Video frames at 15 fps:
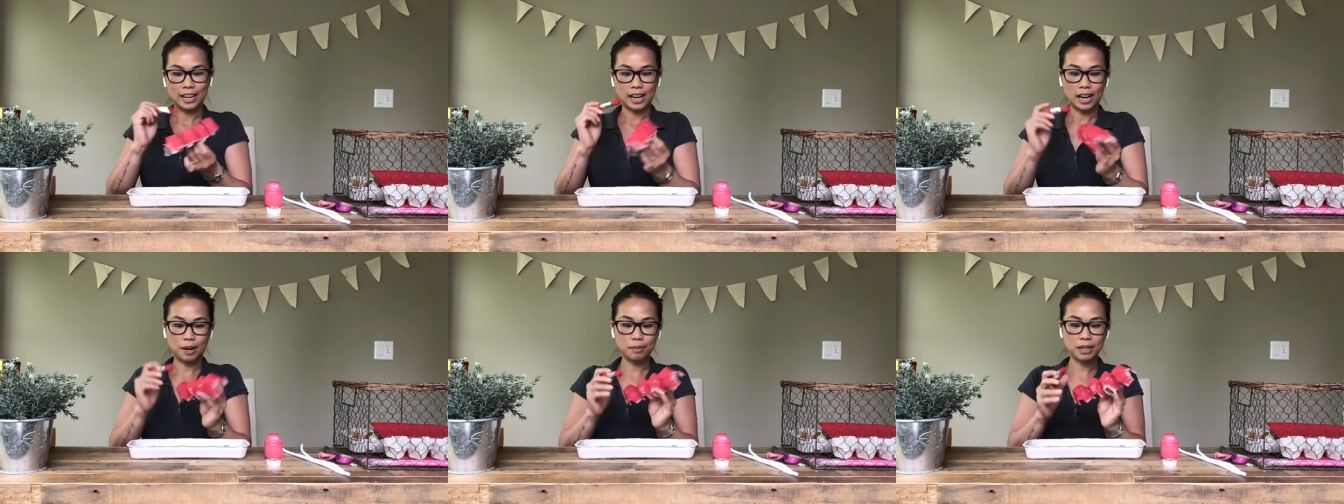
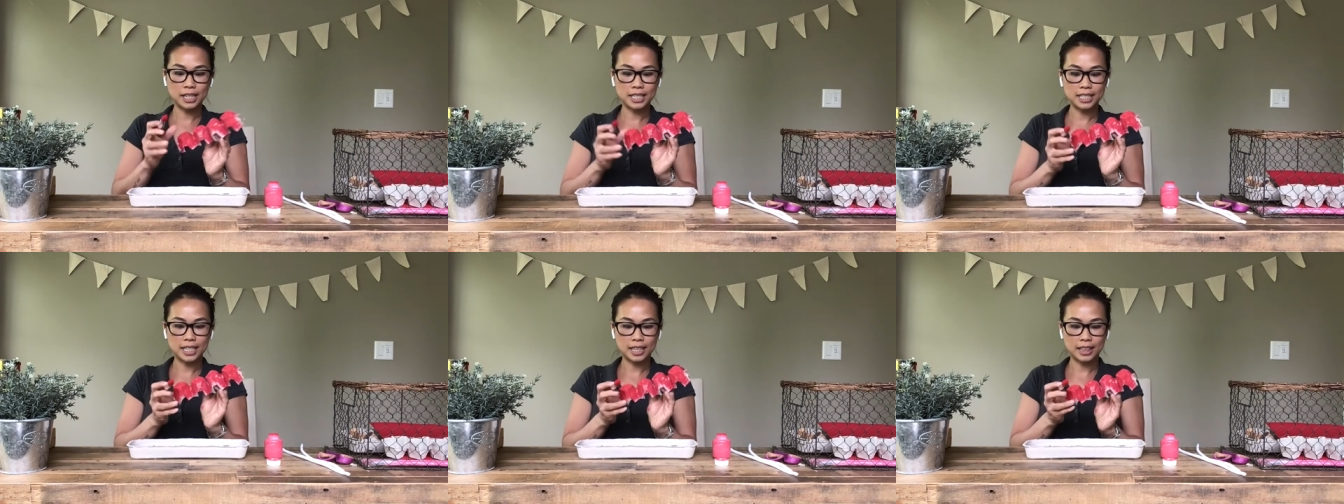I'm going to
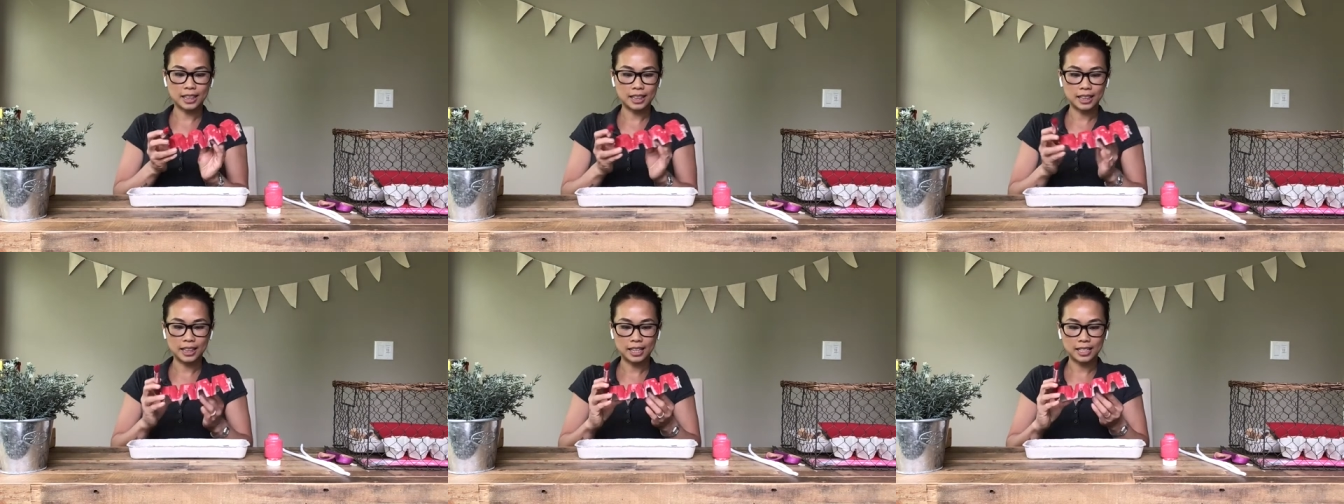set
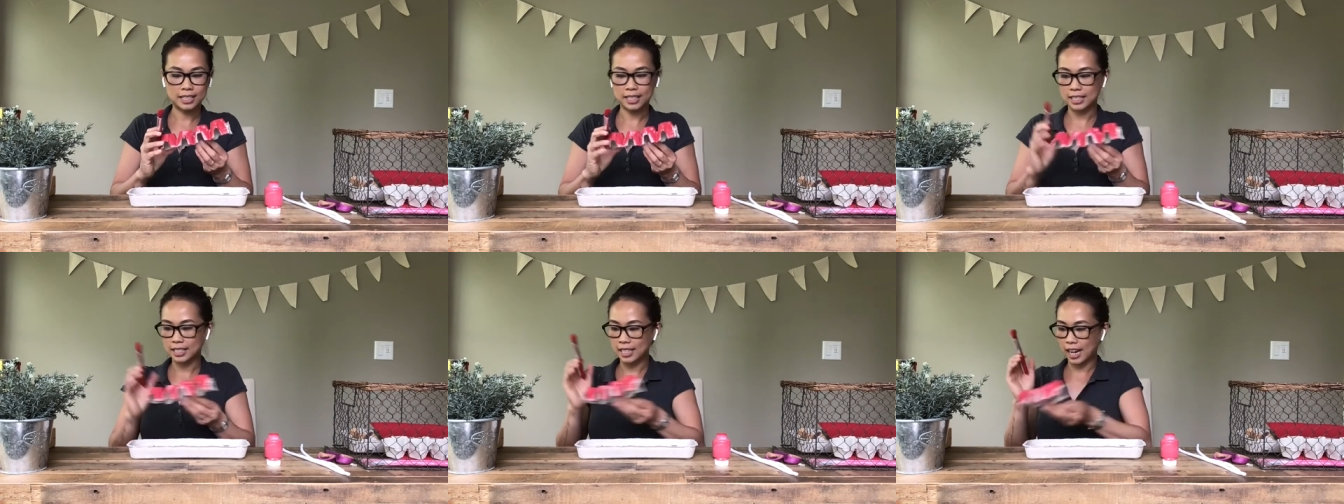this
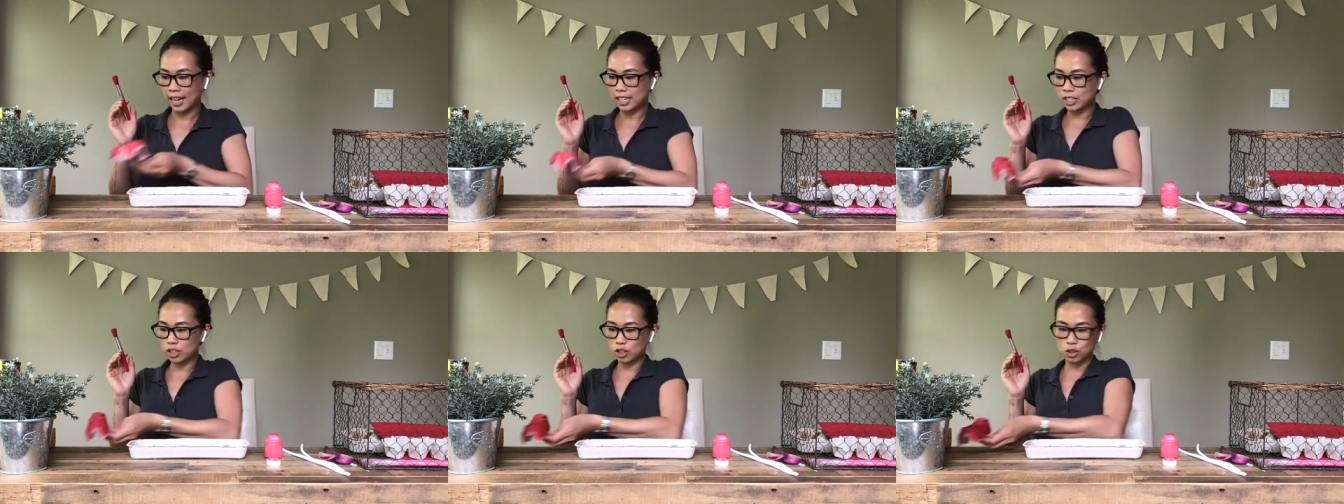
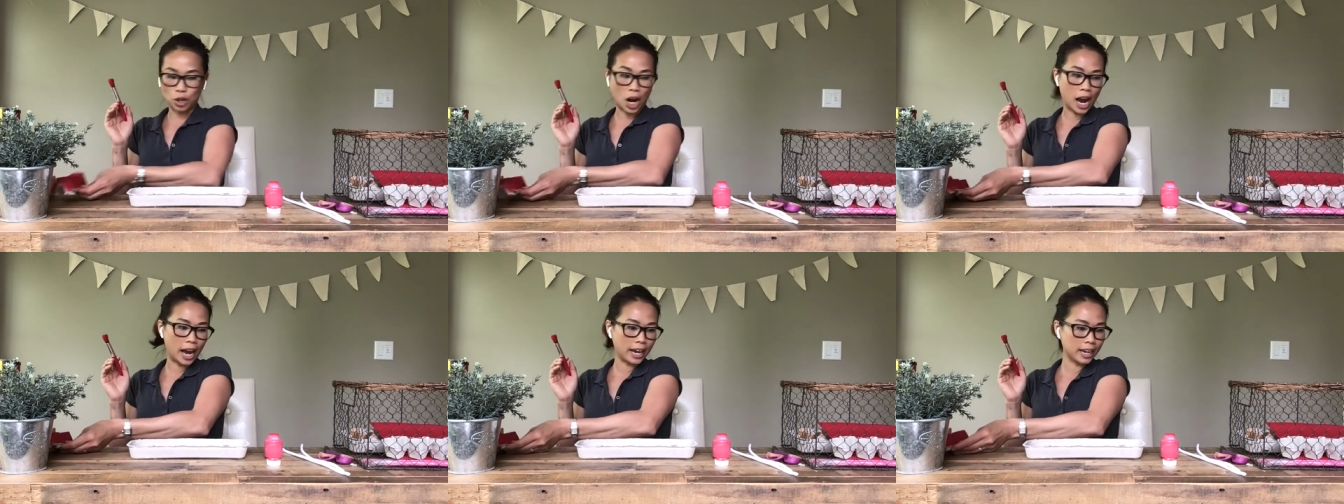aside to
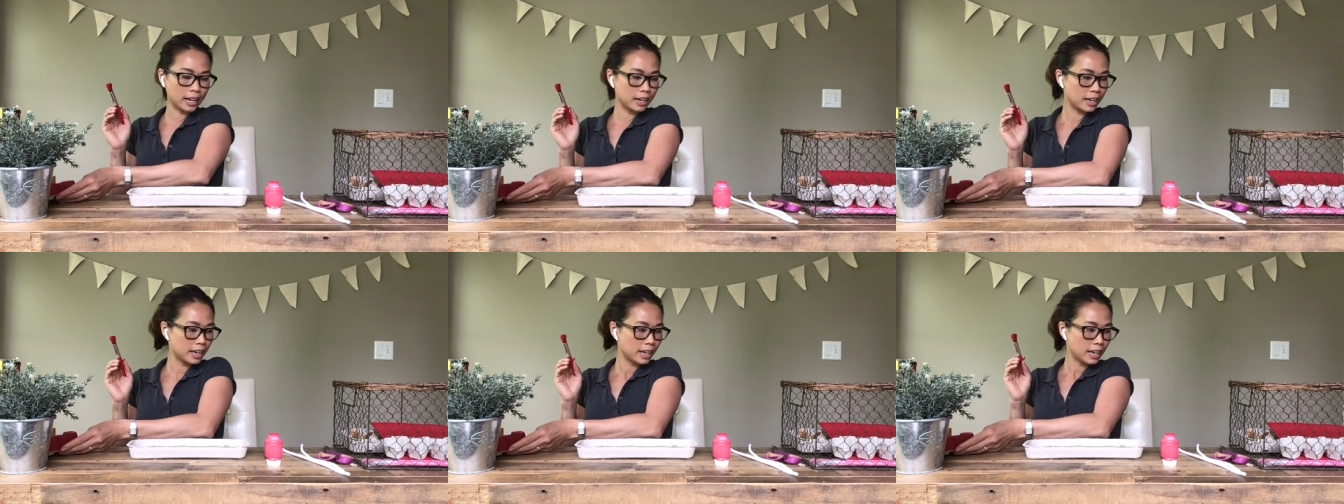dry,
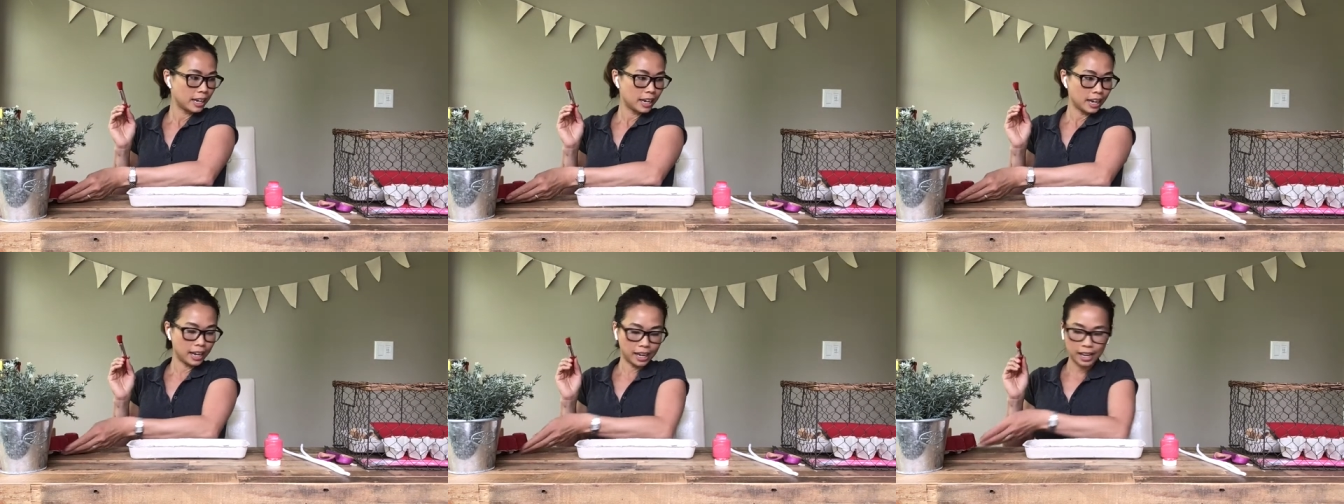
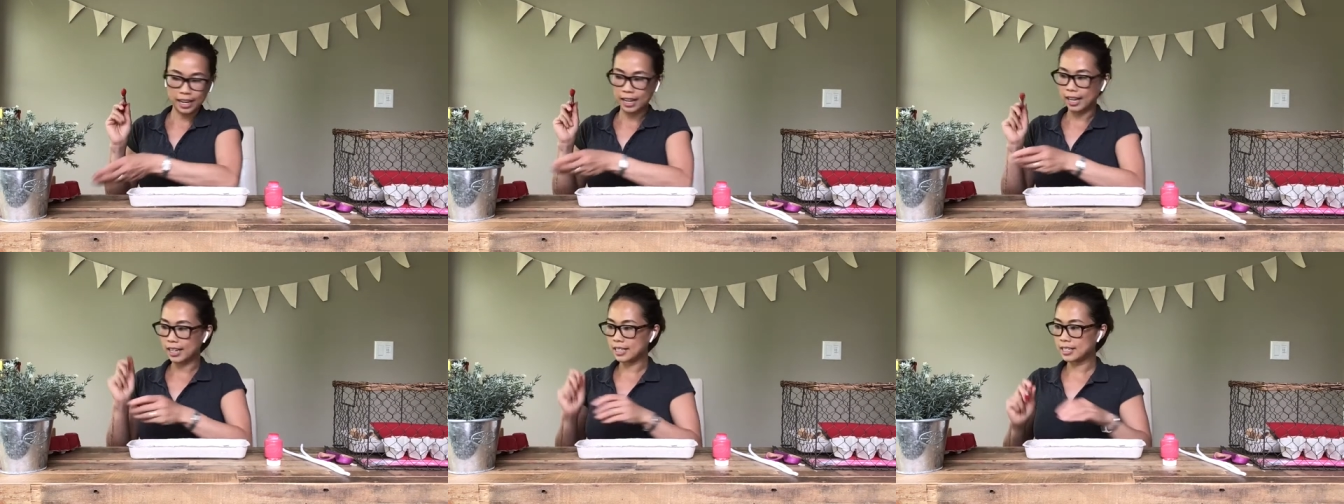
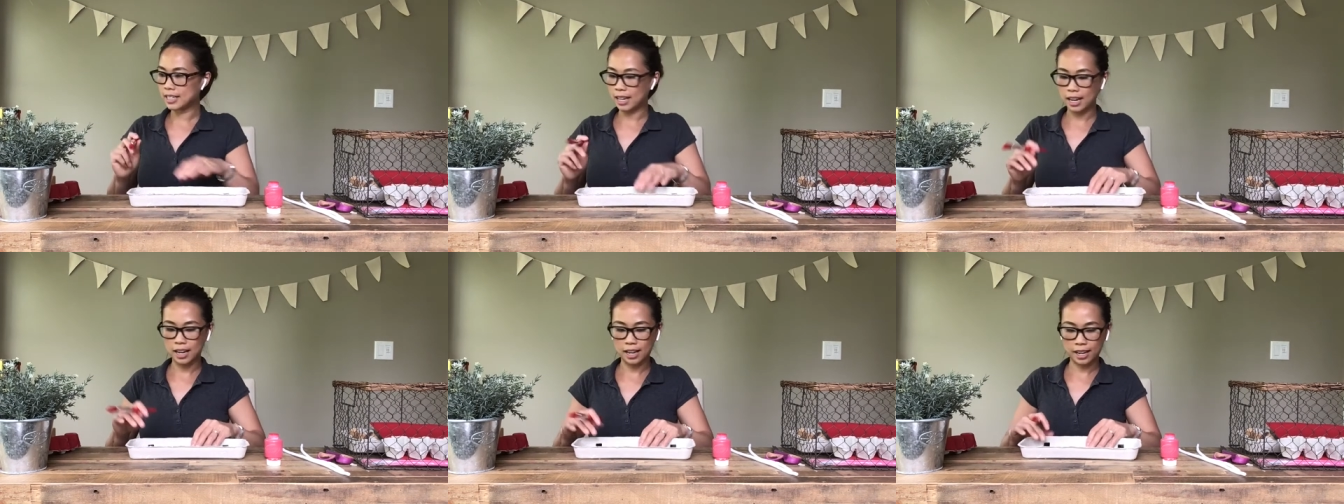and
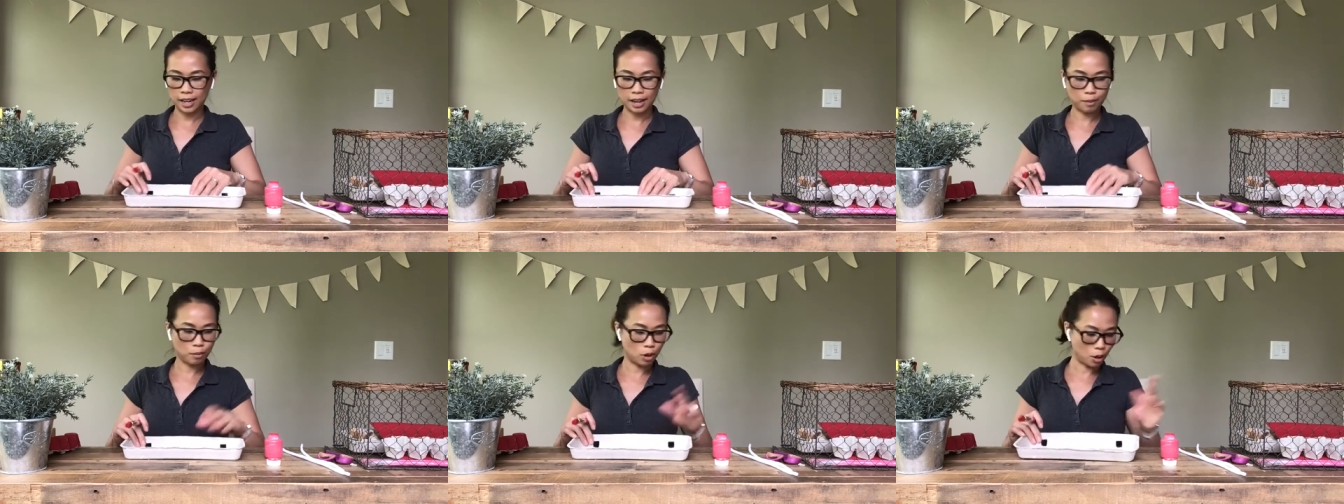
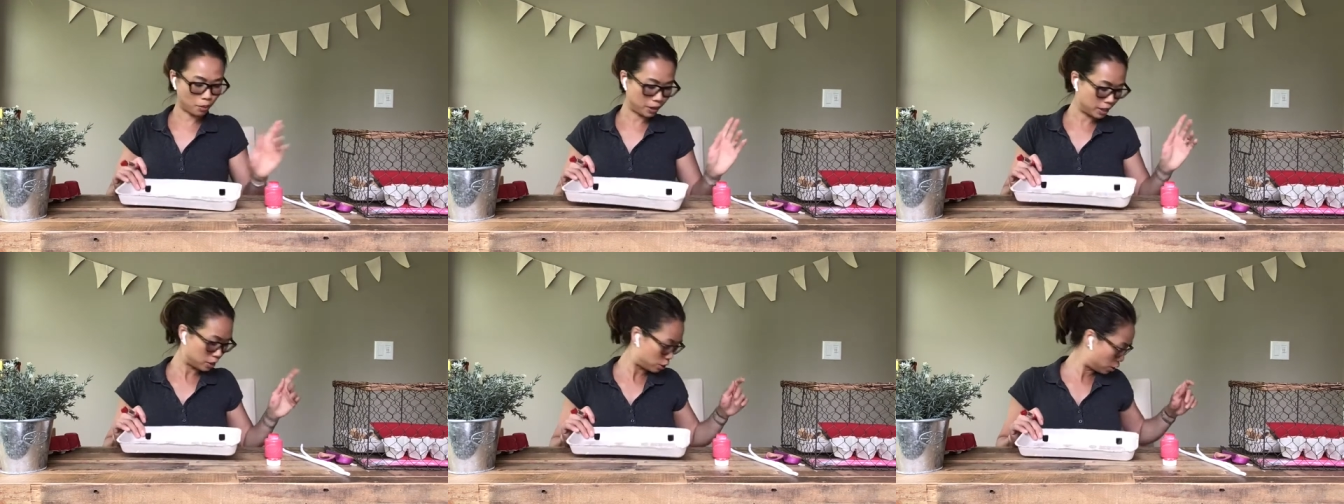I'm
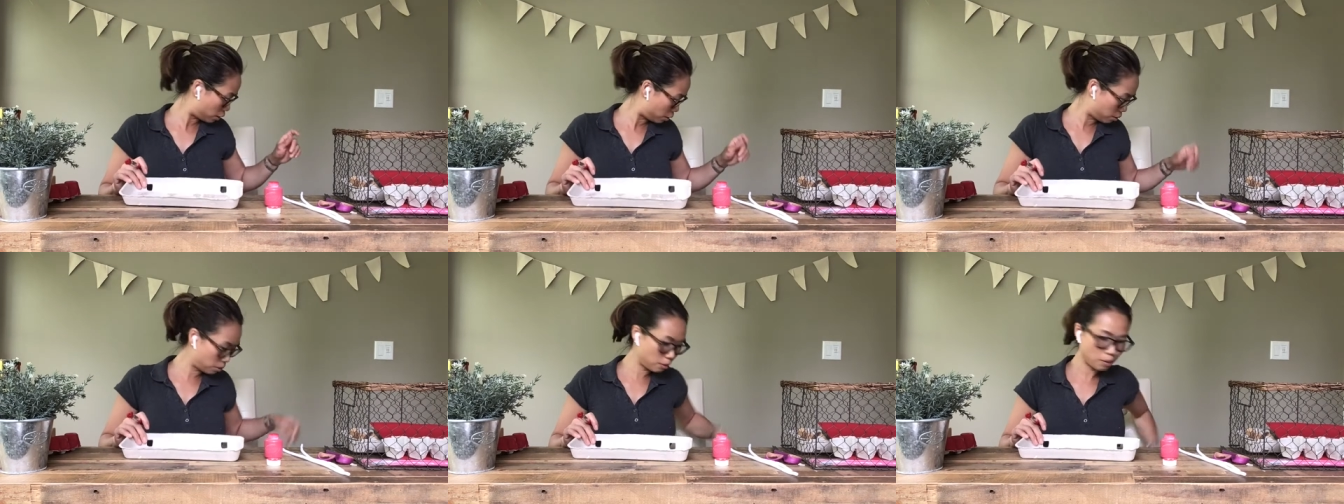going to